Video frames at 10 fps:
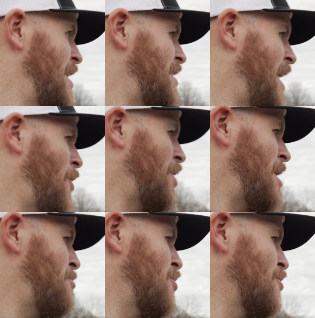Now, when
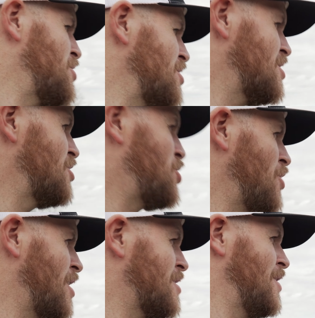I purchased the
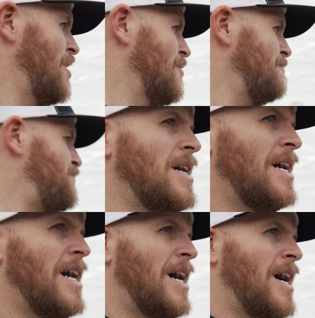truck, though,
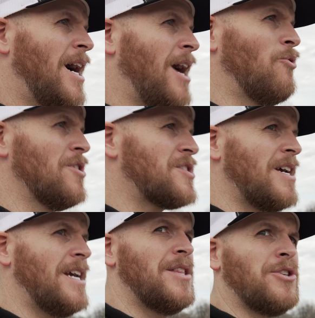I will
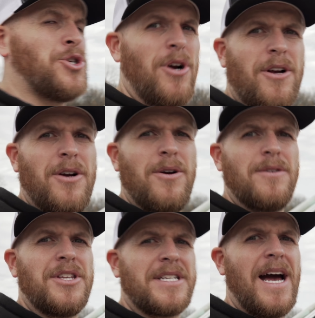say the truck,
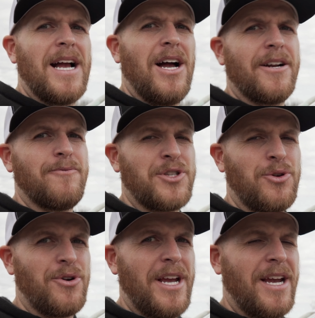the tag on it was
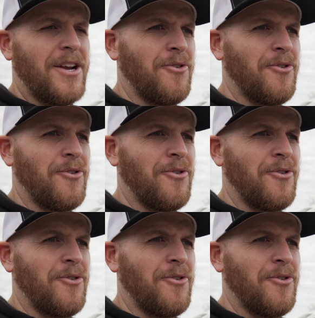thirty-eight